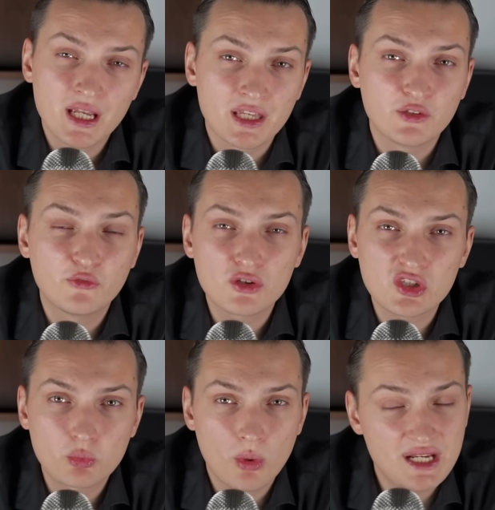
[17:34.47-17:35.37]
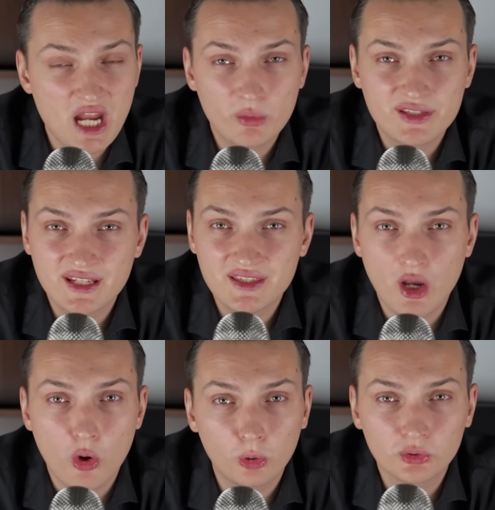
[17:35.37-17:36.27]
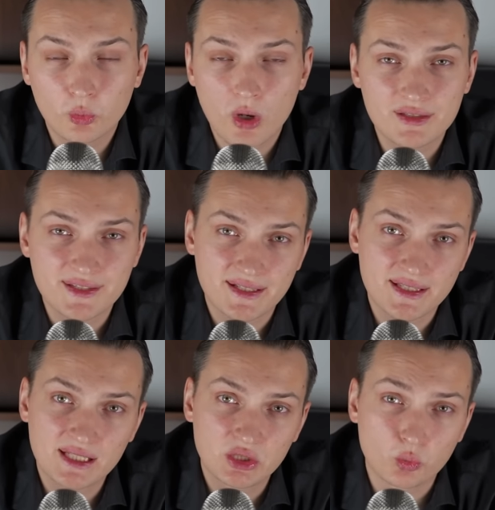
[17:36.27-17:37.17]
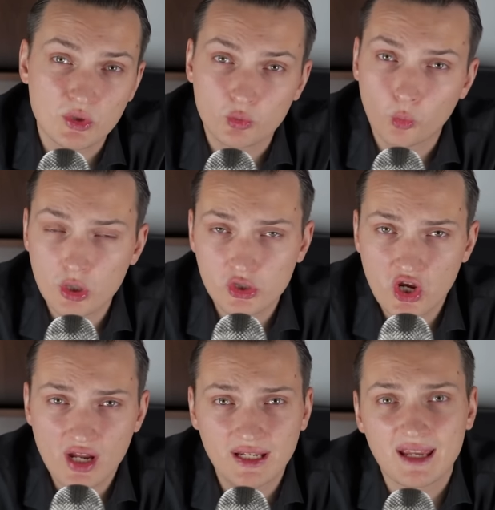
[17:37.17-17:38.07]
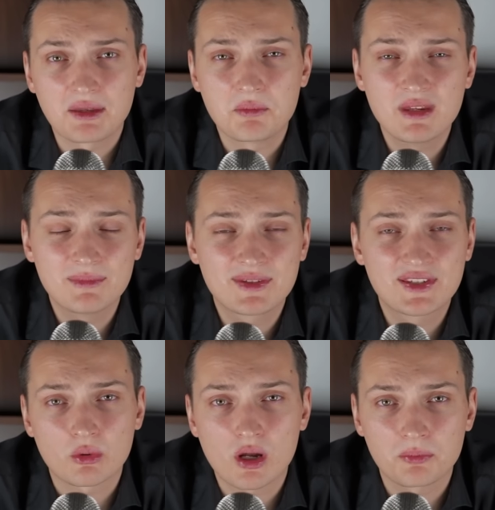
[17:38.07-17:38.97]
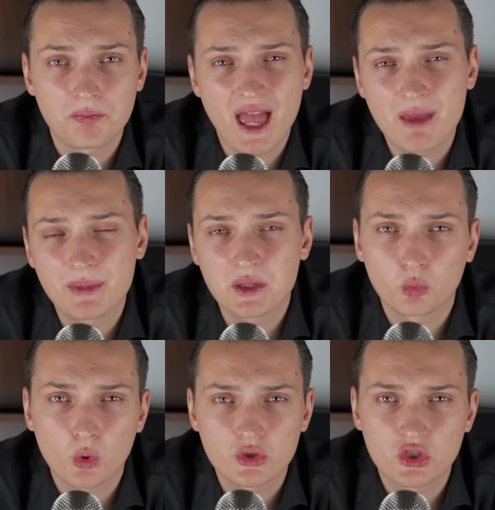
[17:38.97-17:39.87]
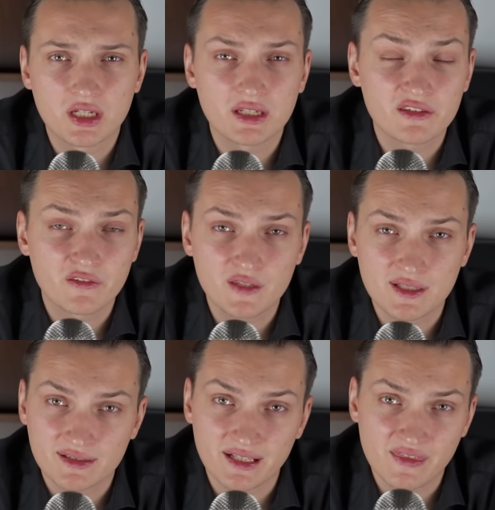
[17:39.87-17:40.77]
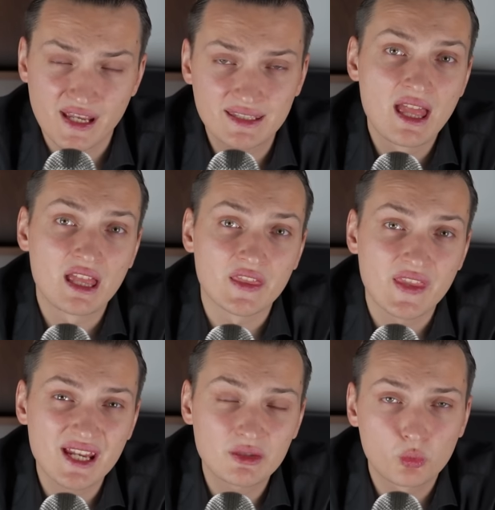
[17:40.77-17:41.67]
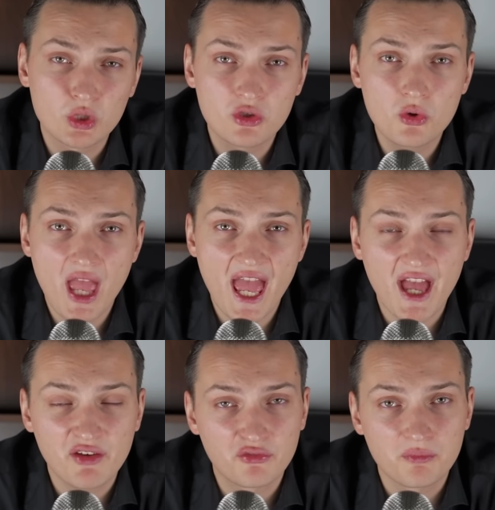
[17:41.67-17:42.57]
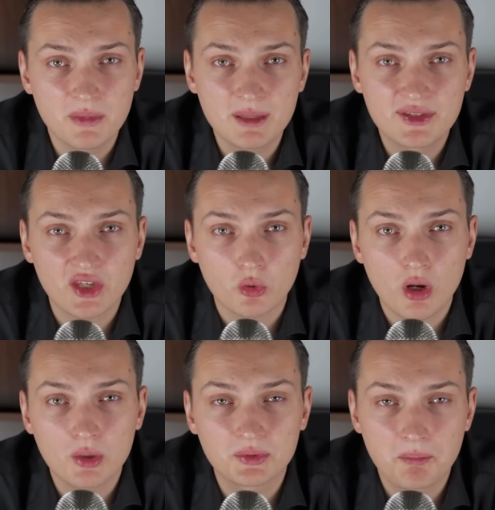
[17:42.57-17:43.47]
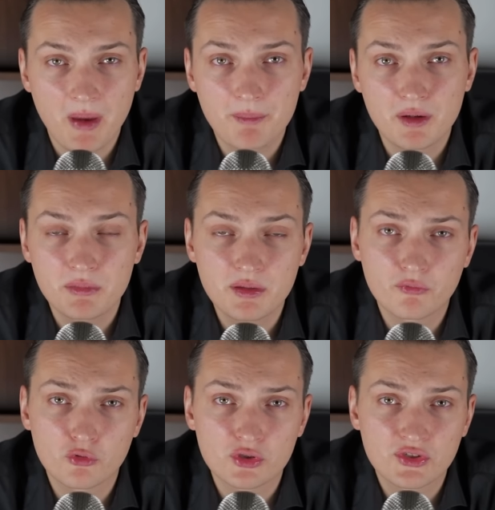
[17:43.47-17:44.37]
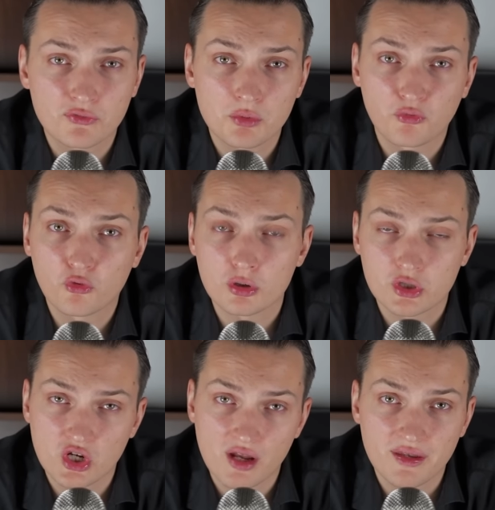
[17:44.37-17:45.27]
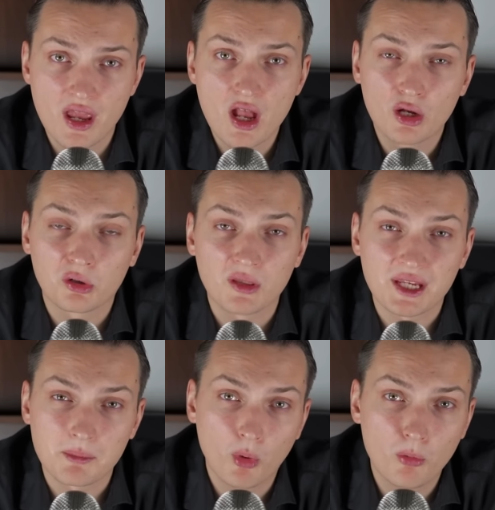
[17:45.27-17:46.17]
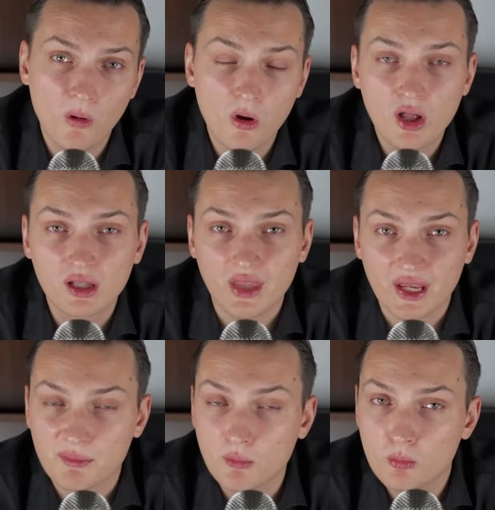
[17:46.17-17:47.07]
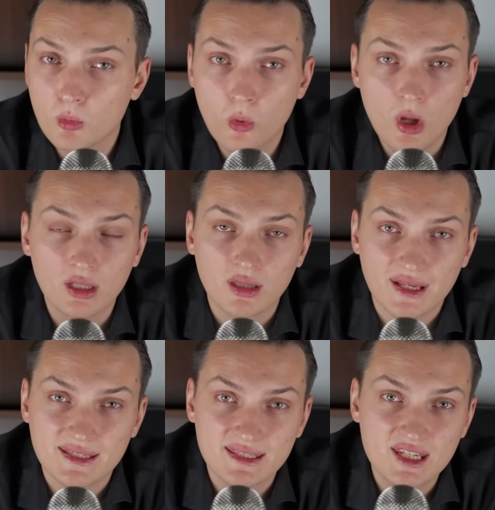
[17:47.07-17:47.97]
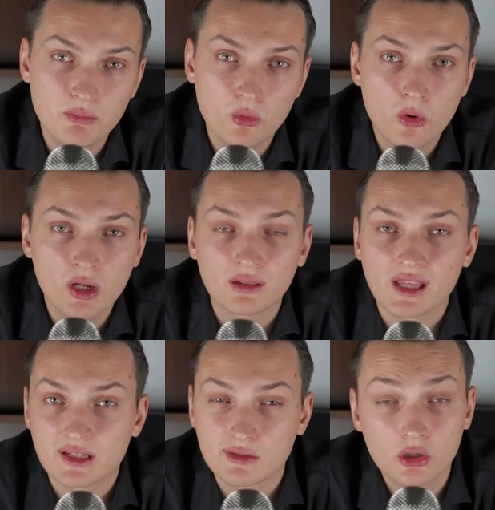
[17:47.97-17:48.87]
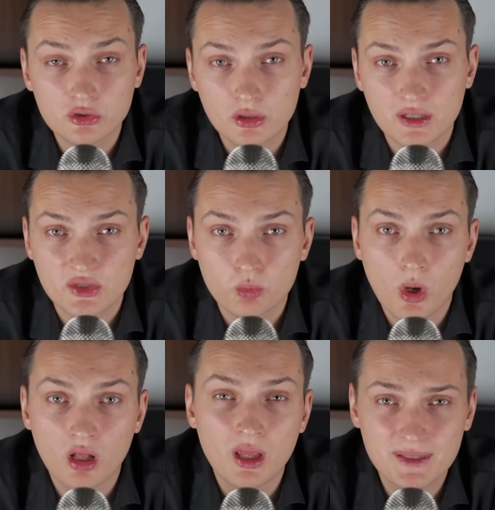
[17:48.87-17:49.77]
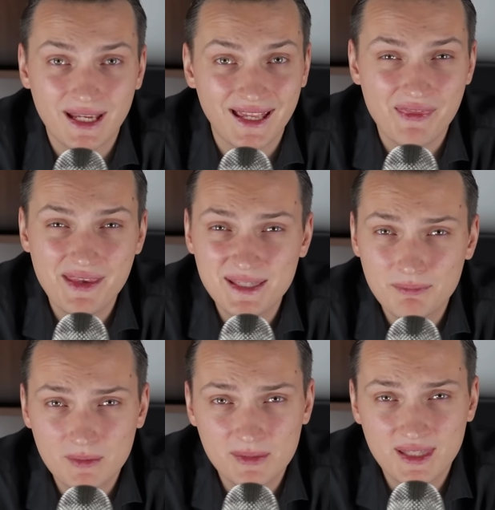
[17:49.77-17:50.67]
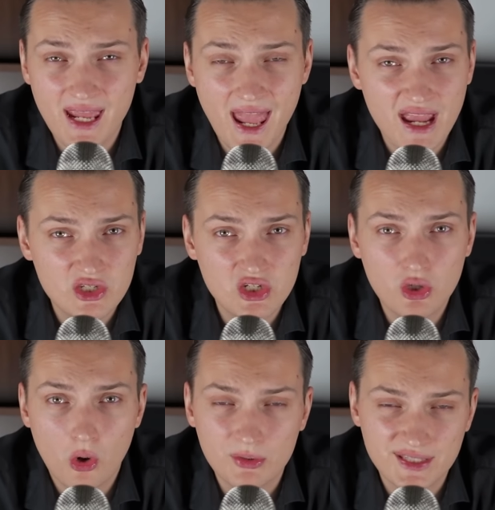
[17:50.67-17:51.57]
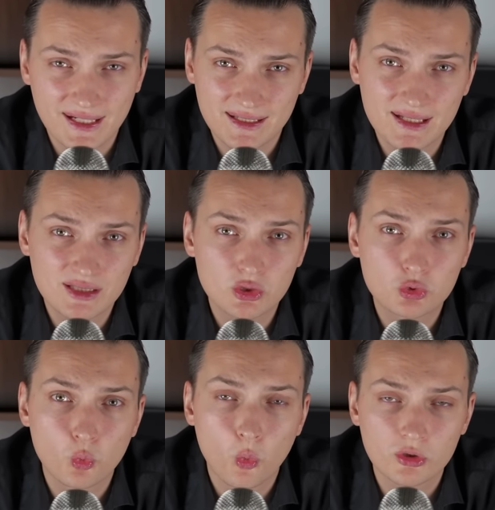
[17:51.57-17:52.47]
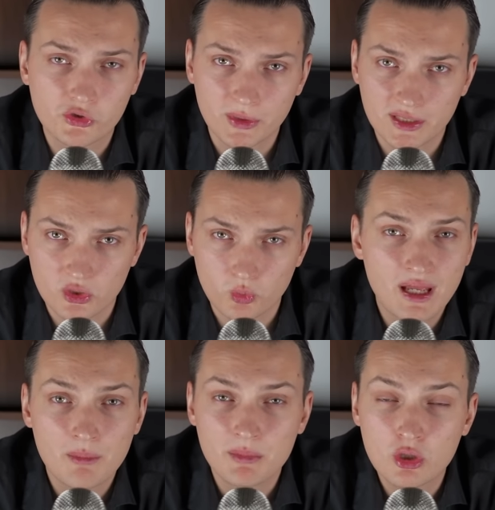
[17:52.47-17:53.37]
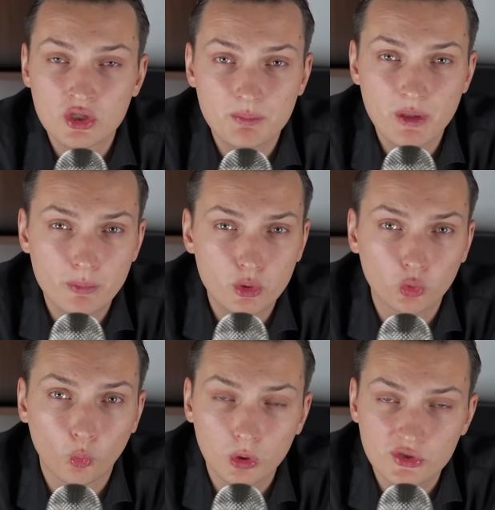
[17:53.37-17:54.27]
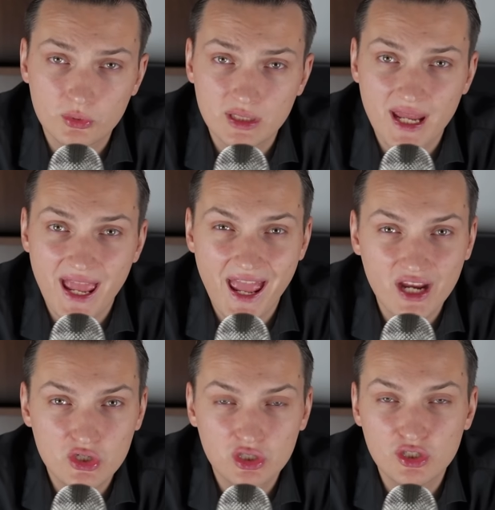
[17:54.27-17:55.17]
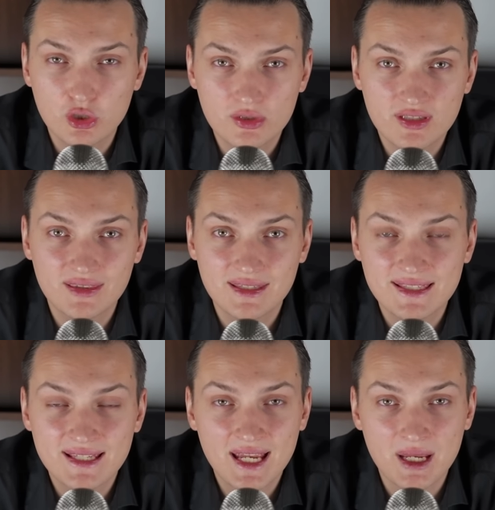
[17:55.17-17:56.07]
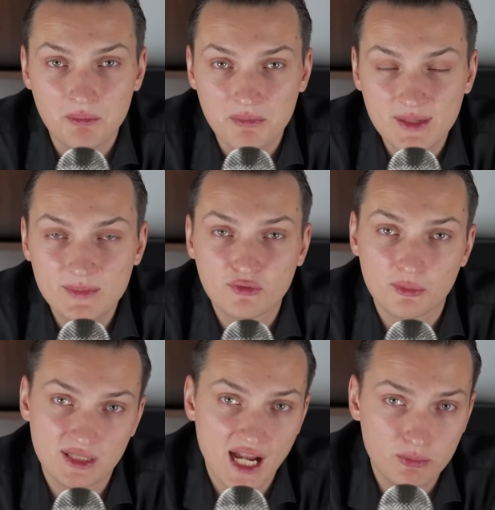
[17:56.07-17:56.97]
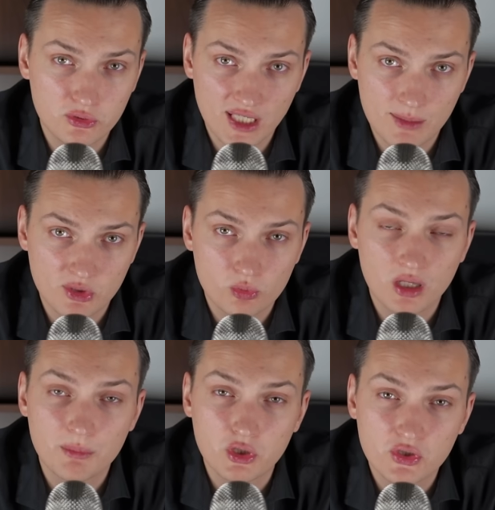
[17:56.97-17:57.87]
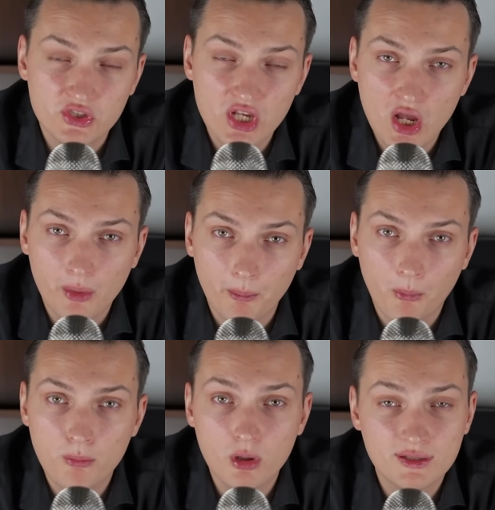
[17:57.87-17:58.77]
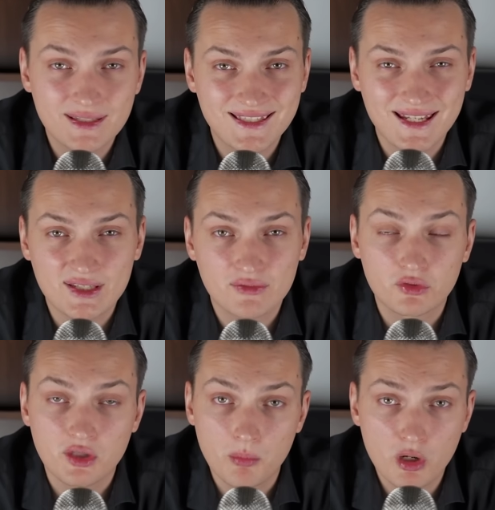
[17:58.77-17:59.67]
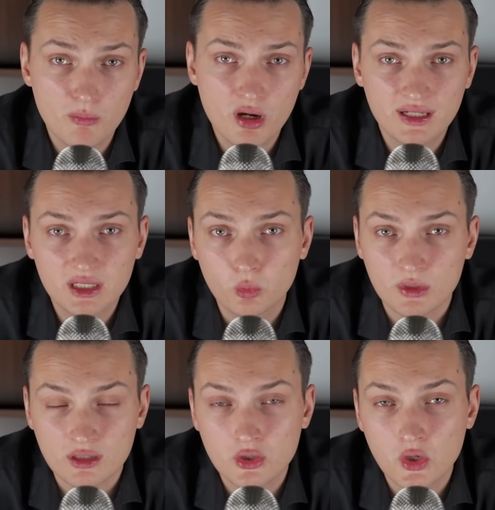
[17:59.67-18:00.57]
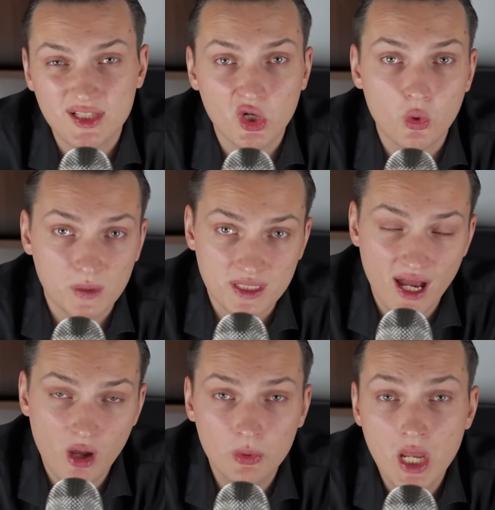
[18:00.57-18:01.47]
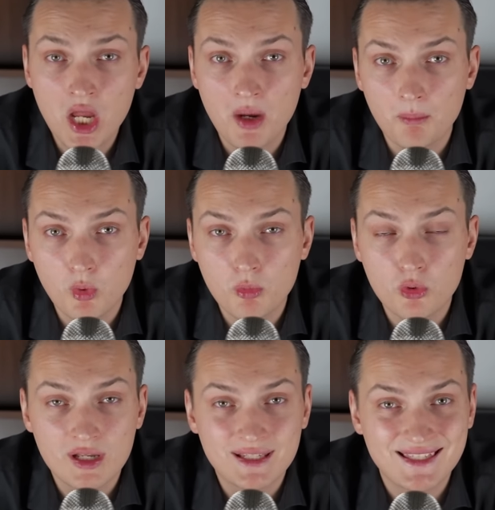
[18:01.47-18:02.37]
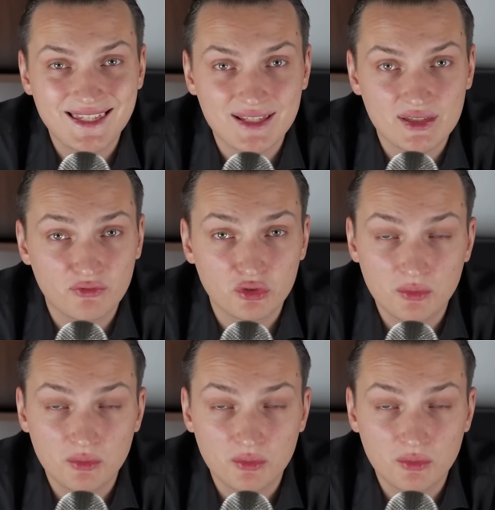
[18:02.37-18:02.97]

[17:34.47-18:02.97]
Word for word: The first one, I would say the older one is connected with Wojak and memes around Pep and Wojak and other things like that. Then we do have memes around Pepe meme verse from 4chan like Bobo, like Mumu, like Snibu, like Dodo as well. And these memes, they're actually also connected to Wall Street as well, because people on Wall Street, they're actually using these memes from time to time as well, because Bobo stands for the bear market when stocks are going down, Mumu stands for the